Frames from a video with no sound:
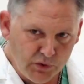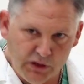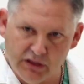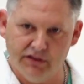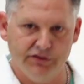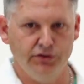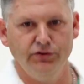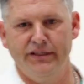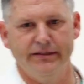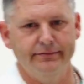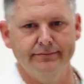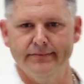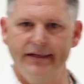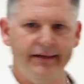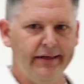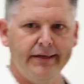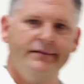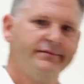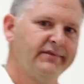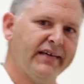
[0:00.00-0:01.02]
wheel that you can
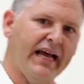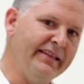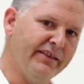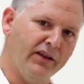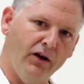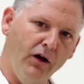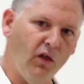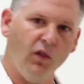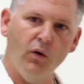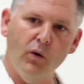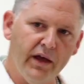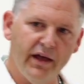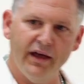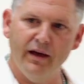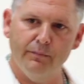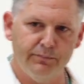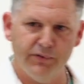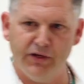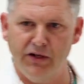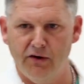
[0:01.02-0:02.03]
tighten it all the way
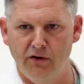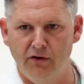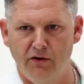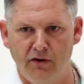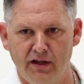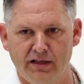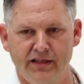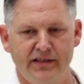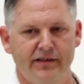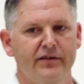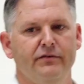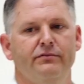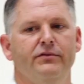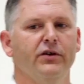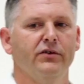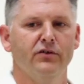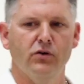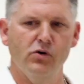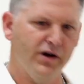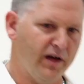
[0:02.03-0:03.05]
up, you know, like
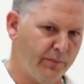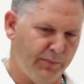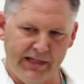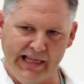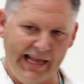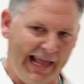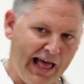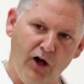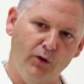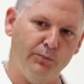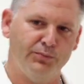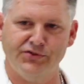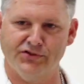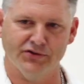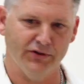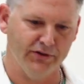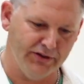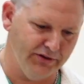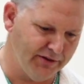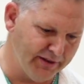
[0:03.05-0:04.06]
you're going up in the Alps,
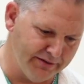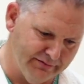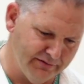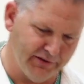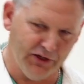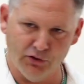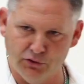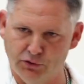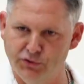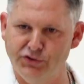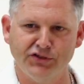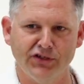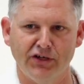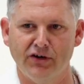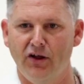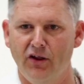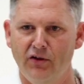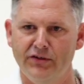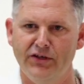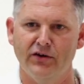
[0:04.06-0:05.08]
or you can, you know, loosen it
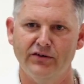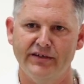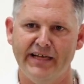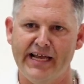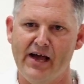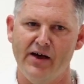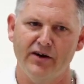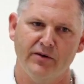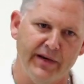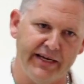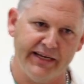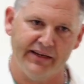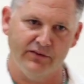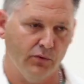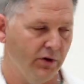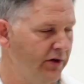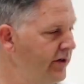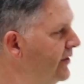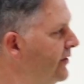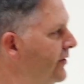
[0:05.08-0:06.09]
all, you know, down to make it
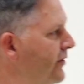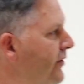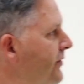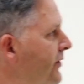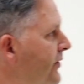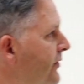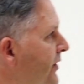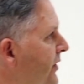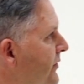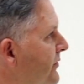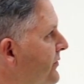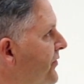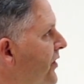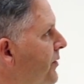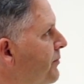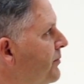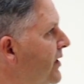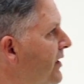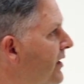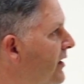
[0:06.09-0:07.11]
where you're you know,
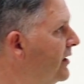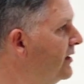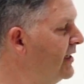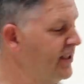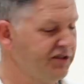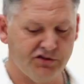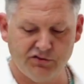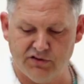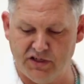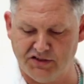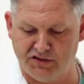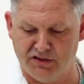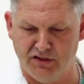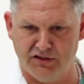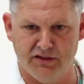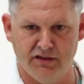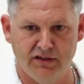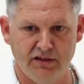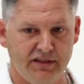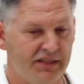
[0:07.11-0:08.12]
something to less stress
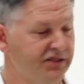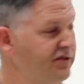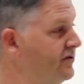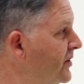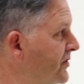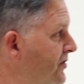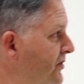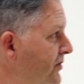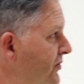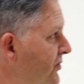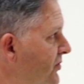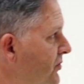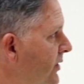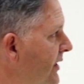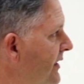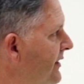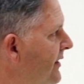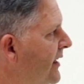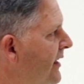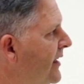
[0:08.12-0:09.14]
on your
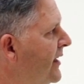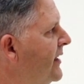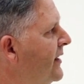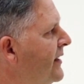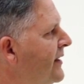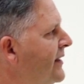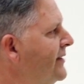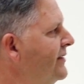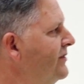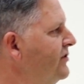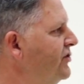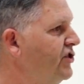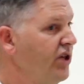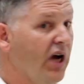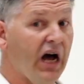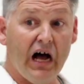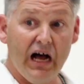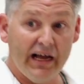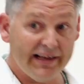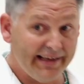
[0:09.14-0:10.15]
joint.
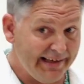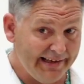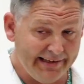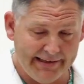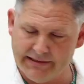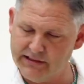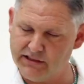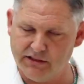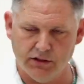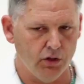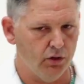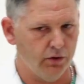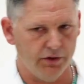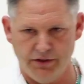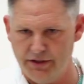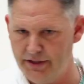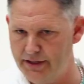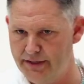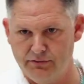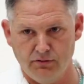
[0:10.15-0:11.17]
Jogging is no
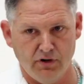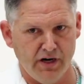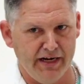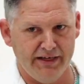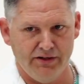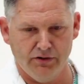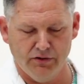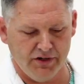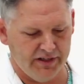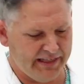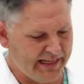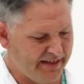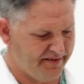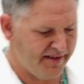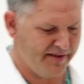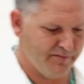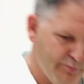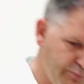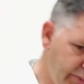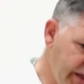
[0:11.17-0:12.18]
good, running no good. That's
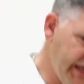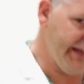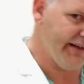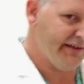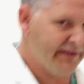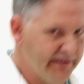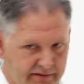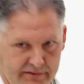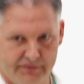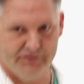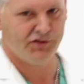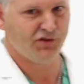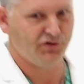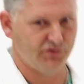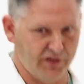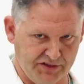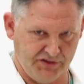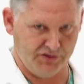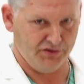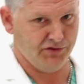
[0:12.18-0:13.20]
a big
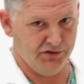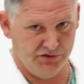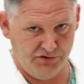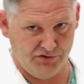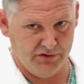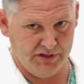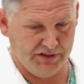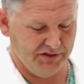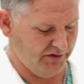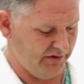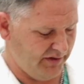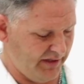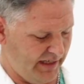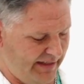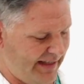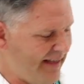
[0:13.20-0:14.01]
stress on your joints, okay?